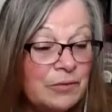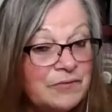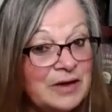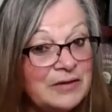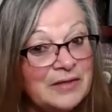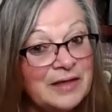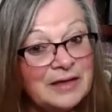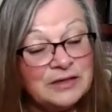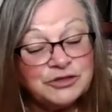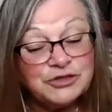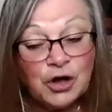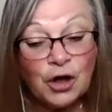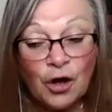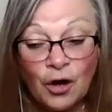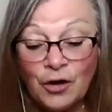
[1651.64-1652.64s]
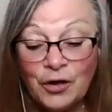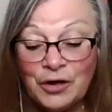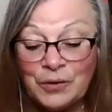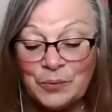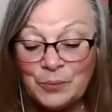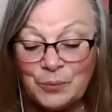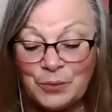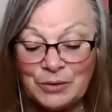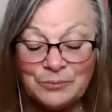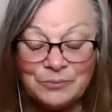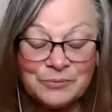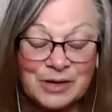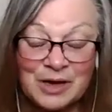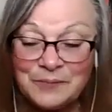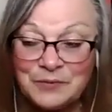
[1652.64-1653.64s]
However, at that time,
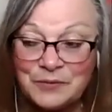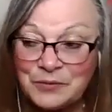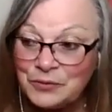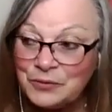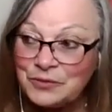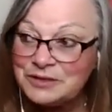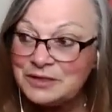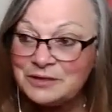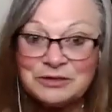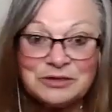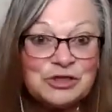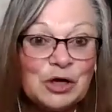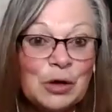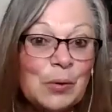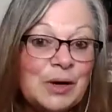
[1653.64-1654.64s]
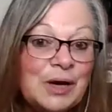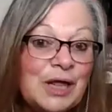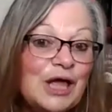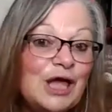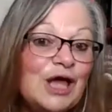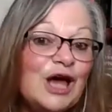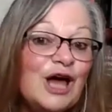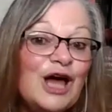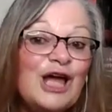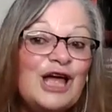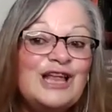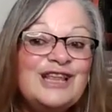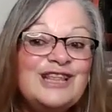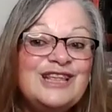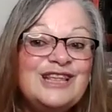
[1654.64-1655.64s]
when Captain Cook said there's no one here,
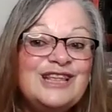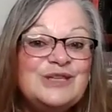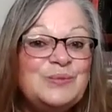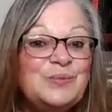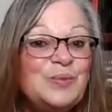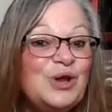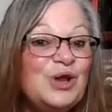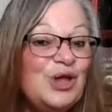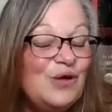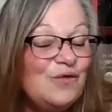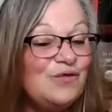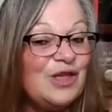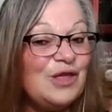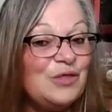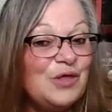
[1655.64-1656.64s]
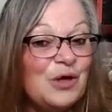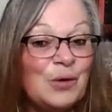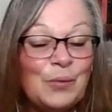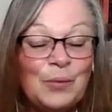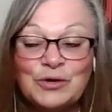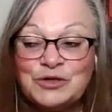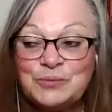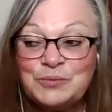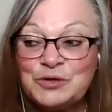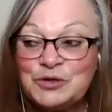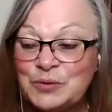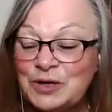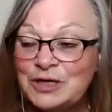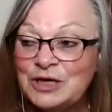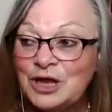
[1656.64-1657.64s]
it is believed that there was
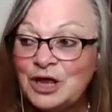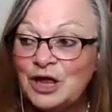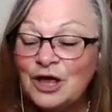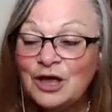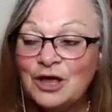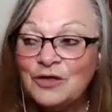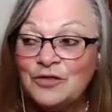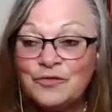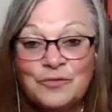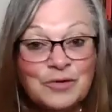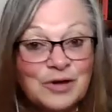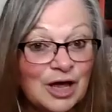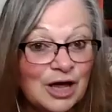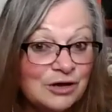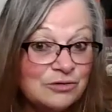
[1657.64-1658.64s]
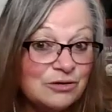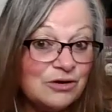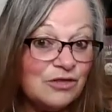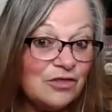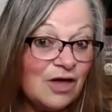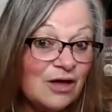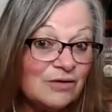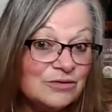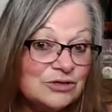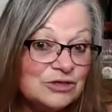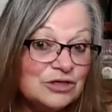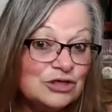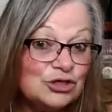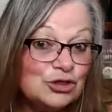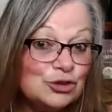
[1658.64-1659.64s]
between
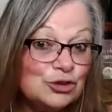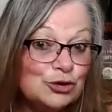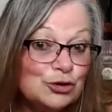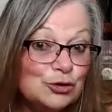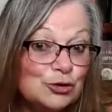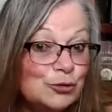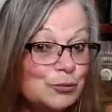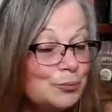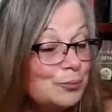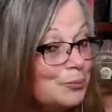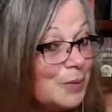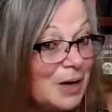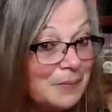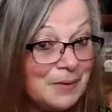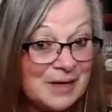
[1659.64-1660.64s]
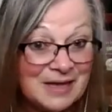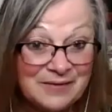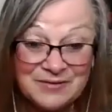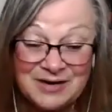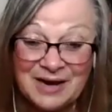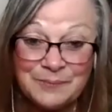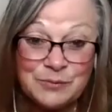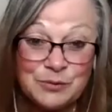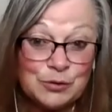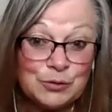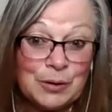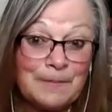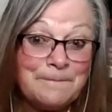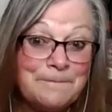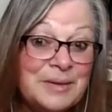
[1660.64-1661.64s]
300,000 to maybe even up
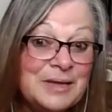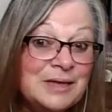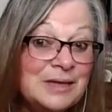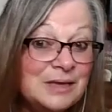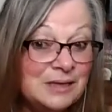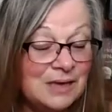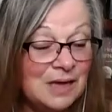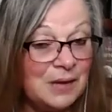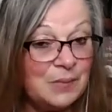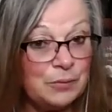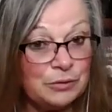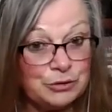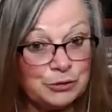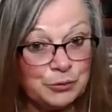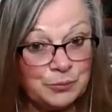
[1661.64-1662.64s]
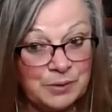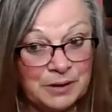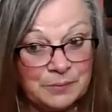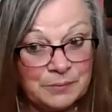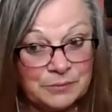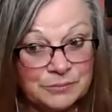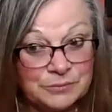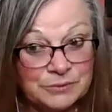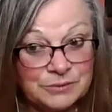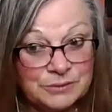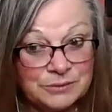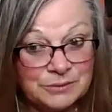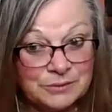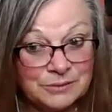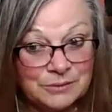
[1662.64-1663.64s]
to 1 million Aboriginal
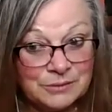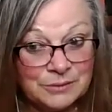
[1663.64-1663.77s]
peoples,